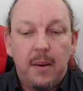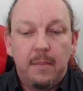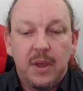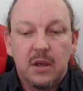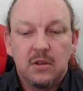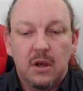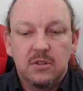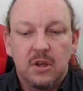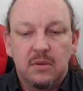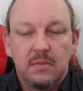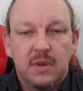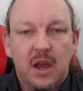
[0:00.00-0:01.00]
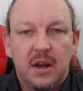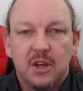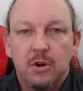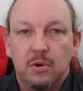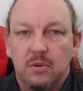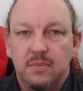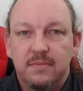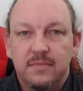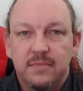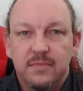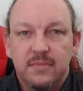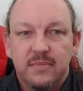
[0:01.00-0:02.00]
because also kind of cool.
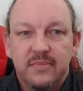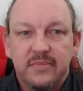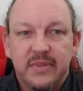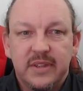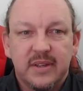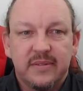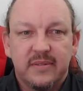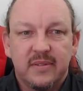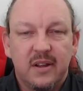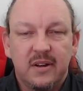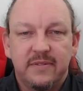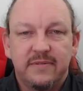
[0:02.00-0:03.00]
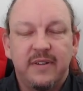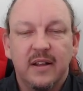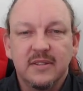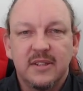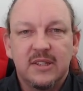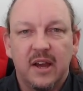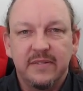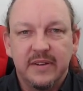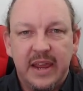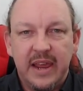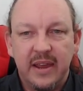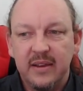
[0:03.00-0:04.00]
There's a lot of fun stuff in
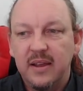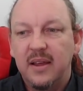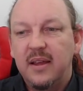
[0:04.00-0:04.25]
here.